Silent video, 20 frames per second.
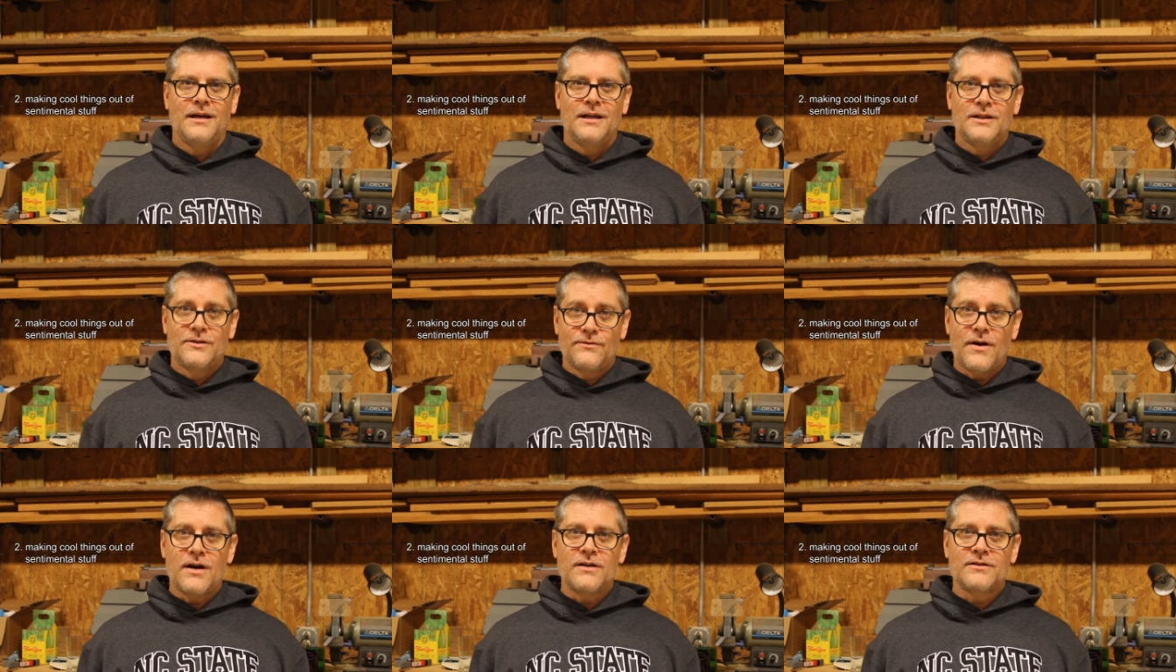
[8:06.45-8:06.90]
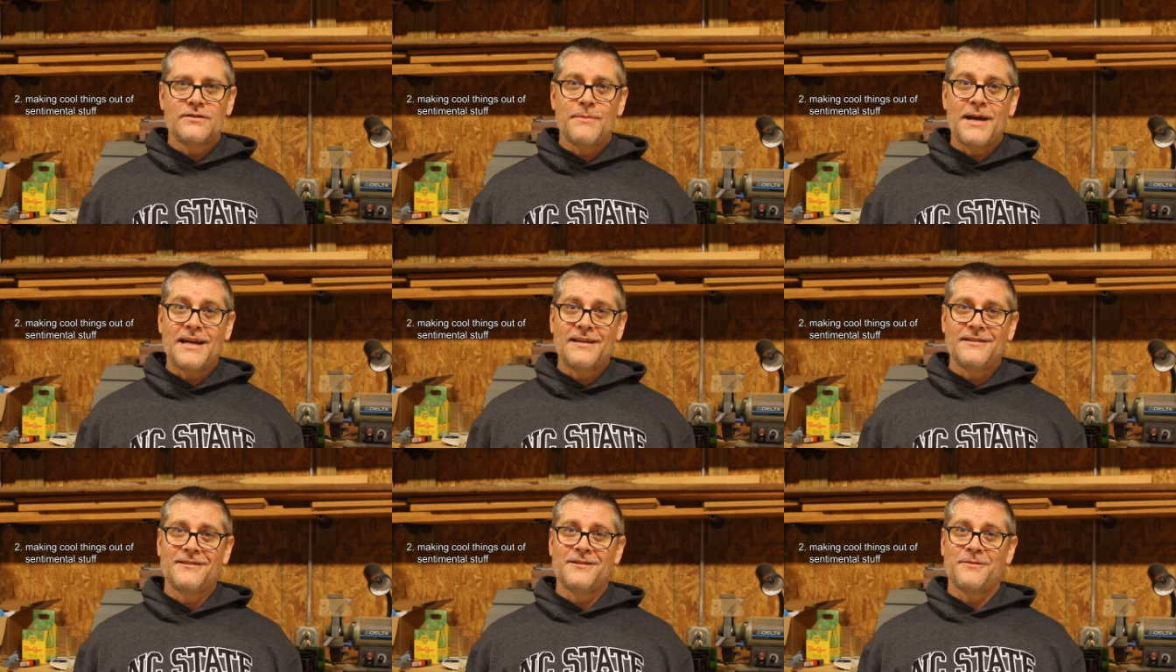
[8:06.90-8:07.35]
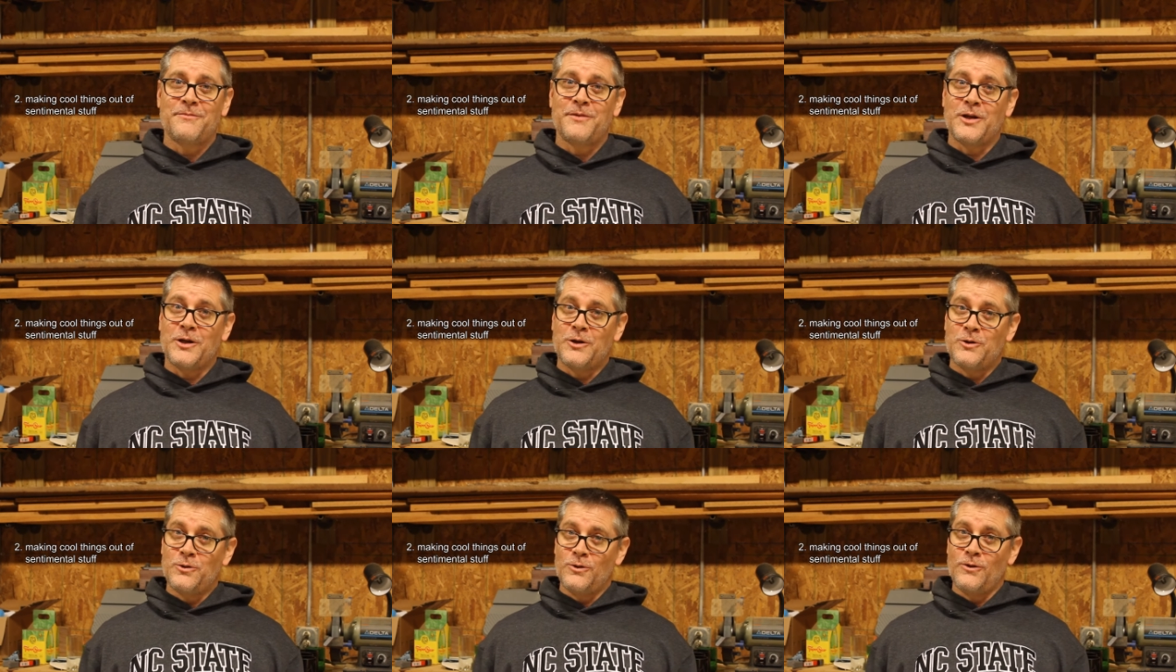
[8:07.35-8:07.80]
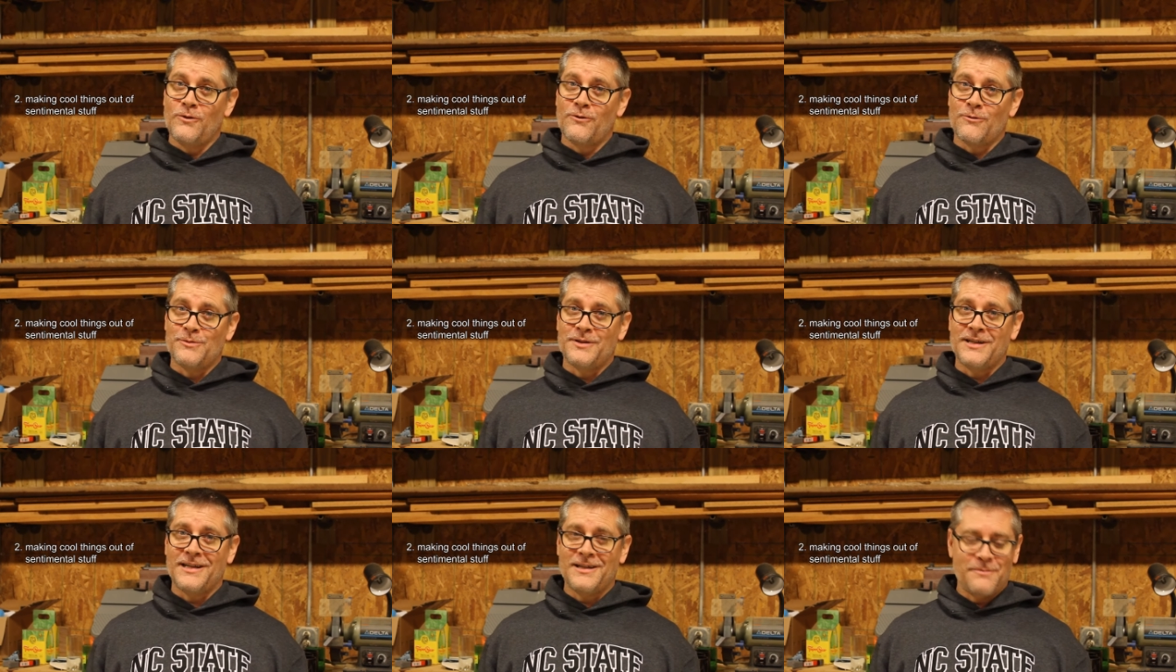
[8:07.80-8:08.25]
As far as making something cool
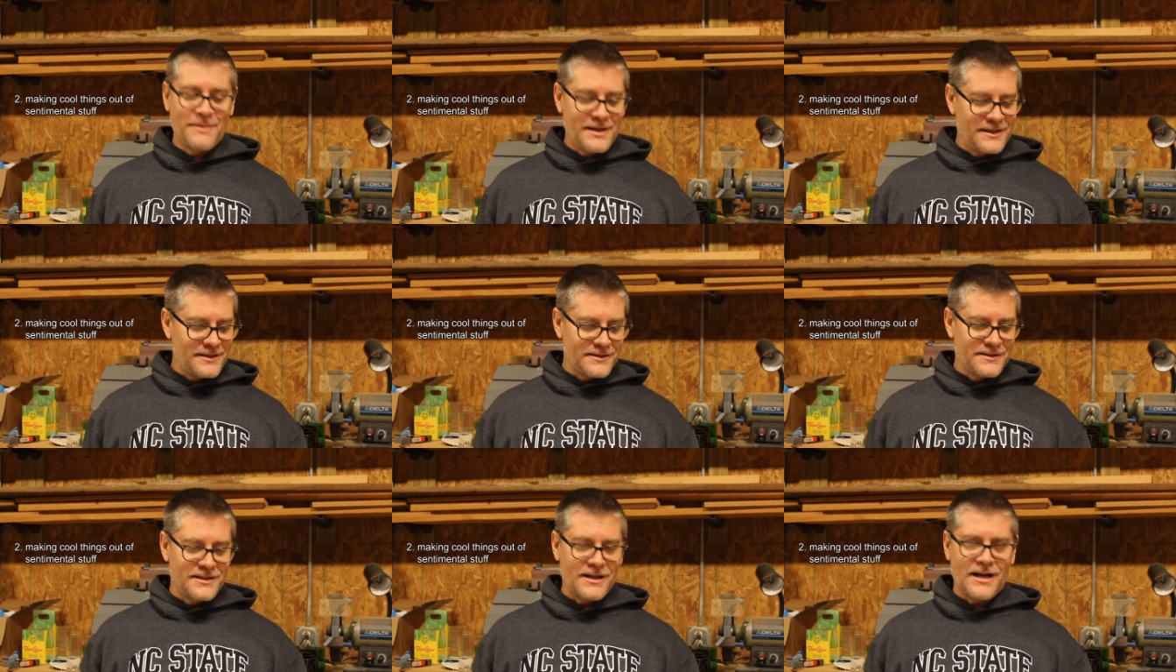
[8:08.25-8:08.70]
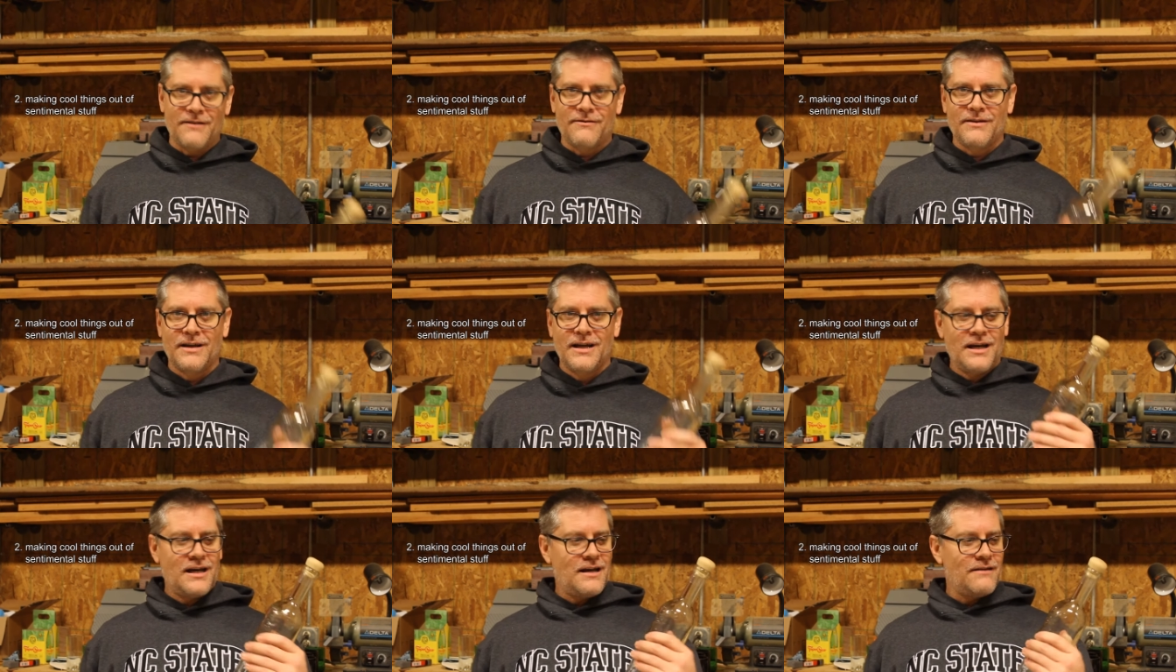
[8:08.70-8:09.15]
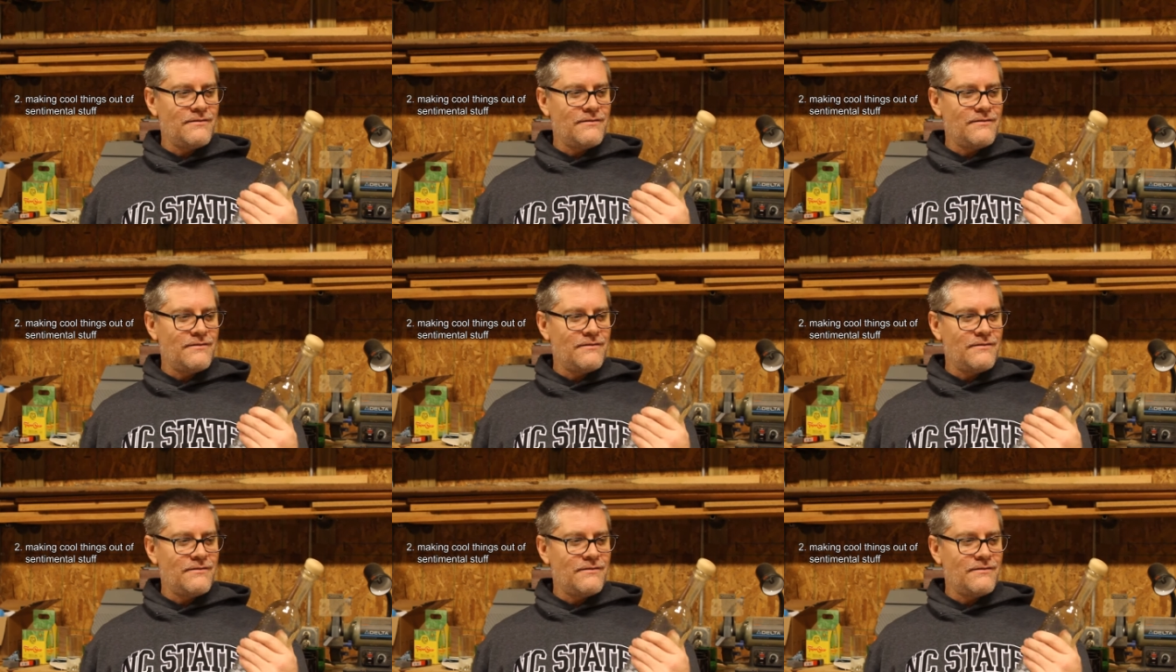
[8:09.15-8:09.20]
from sentimental stuff,